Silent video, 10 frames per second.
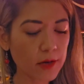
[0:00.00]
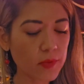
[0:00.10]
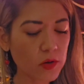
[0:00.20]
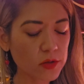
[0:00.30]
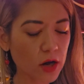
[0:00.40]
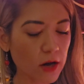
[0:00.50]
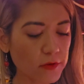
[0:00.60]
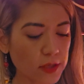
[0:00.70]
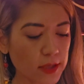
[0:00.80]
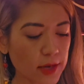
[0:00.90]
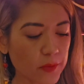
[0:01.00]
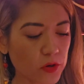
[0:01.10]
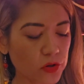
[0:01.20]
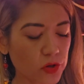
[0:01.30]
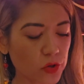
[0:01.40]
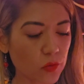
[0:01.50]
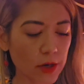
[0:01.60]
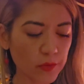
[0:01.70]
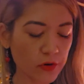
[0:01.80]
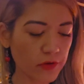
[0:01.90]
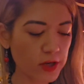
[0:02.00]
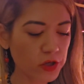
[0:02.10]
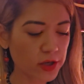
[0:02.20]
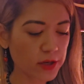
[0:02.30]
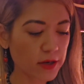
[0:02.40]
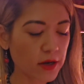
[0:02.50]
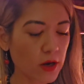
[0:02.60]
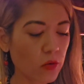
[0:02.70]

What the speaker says: Most often, they pursue one profession,